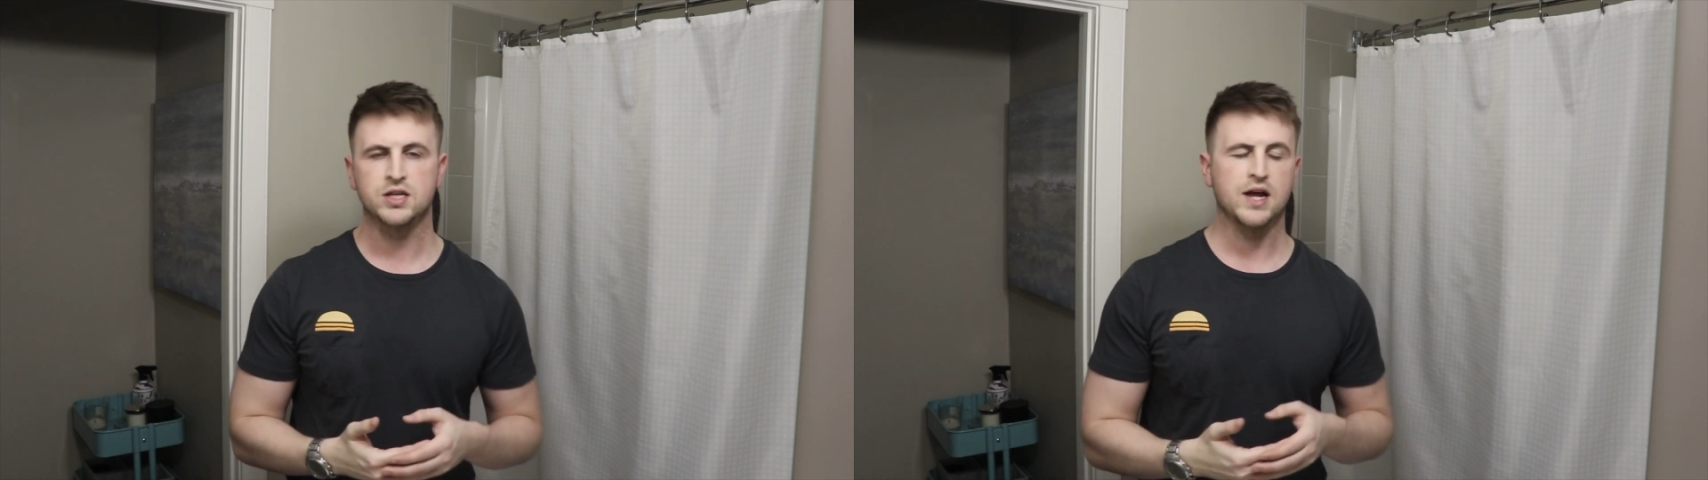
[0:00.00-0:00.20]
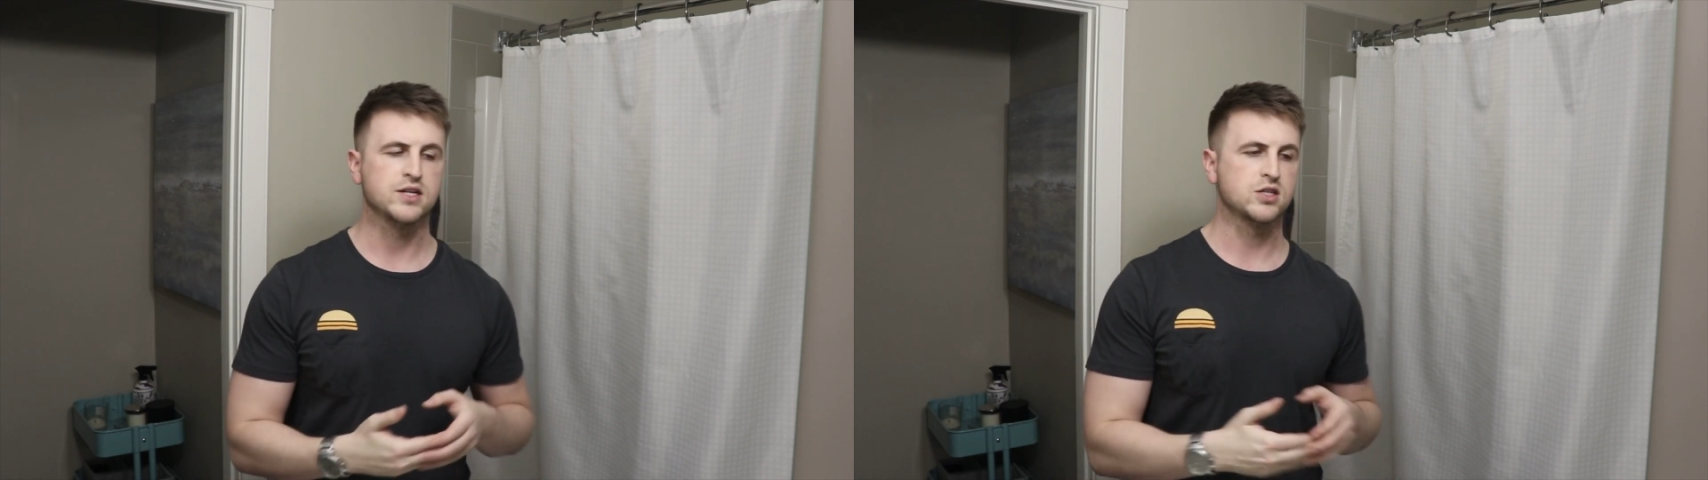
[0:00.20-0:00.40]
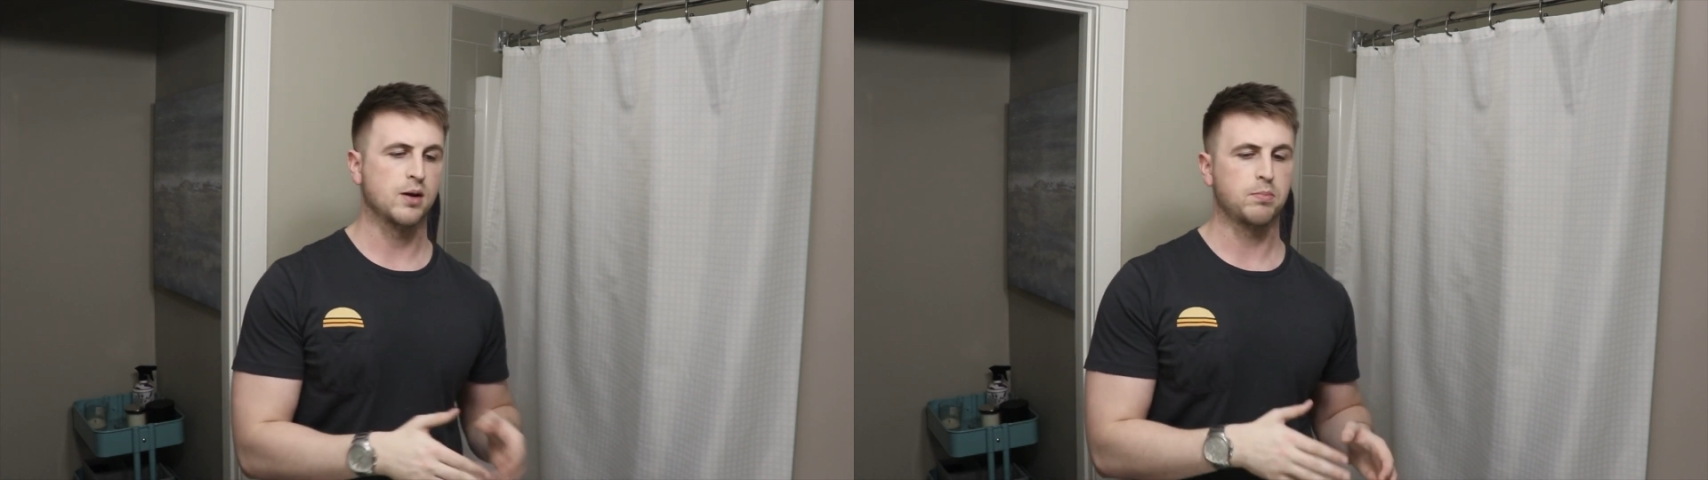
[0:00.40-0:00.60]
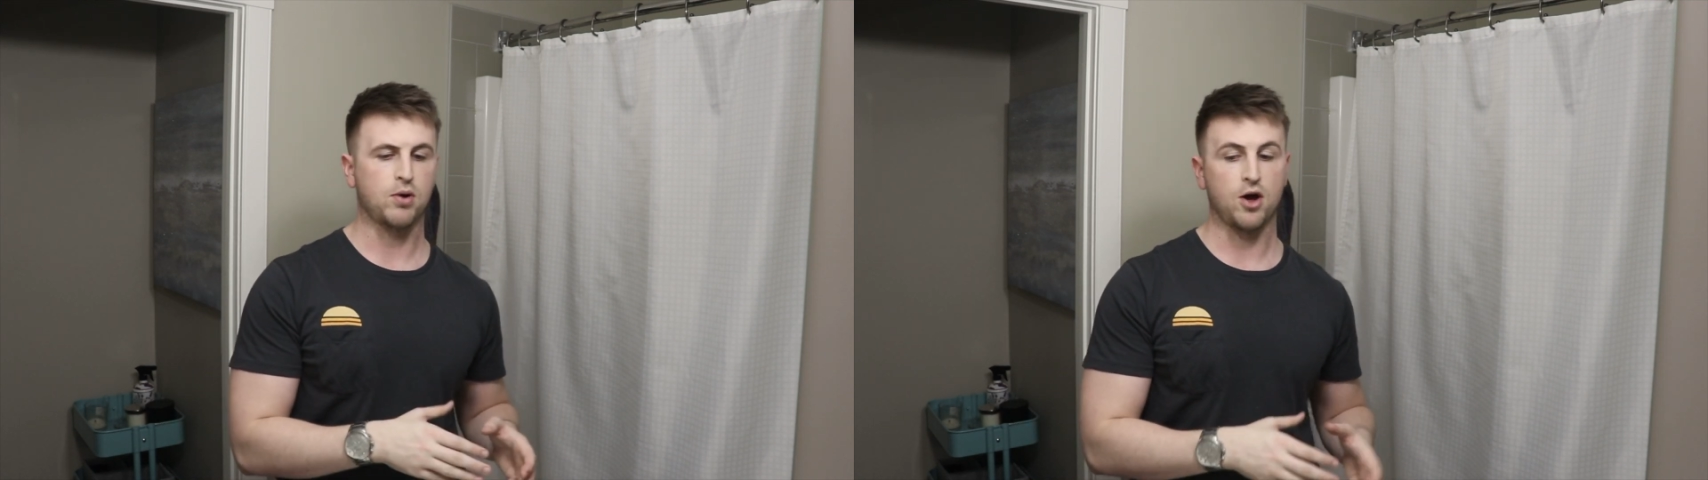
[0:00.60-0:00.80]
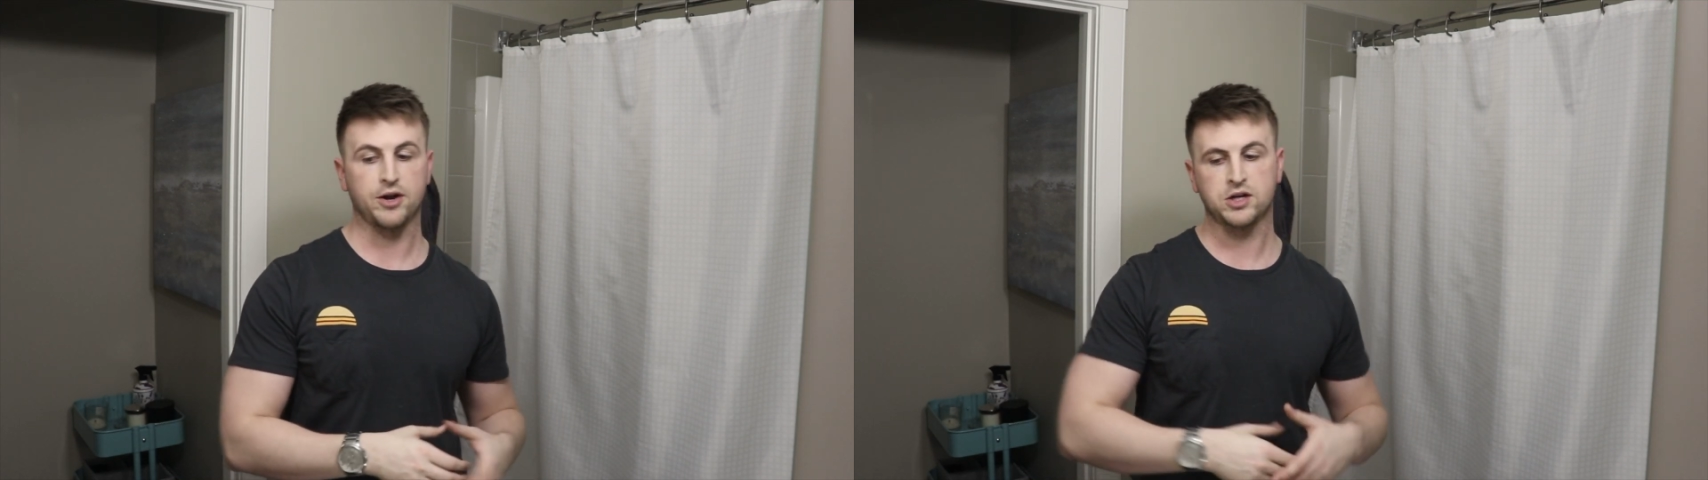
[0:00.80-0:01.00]
and some
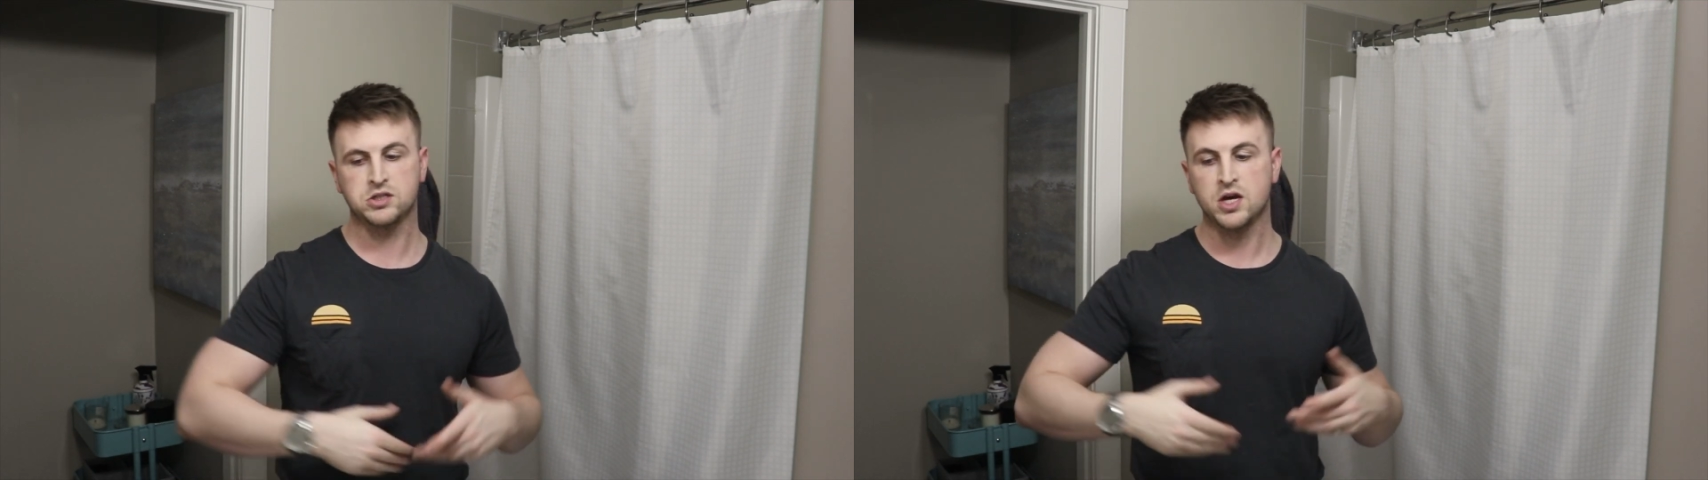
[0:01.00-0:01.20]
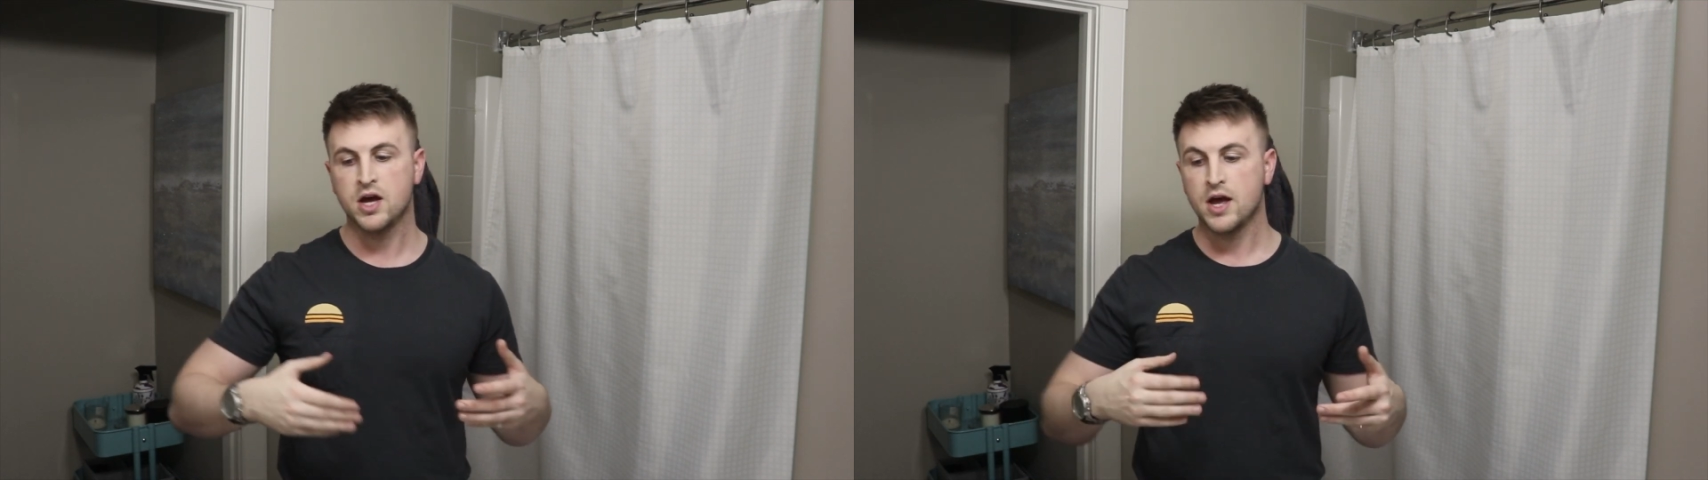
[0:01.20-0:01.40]
products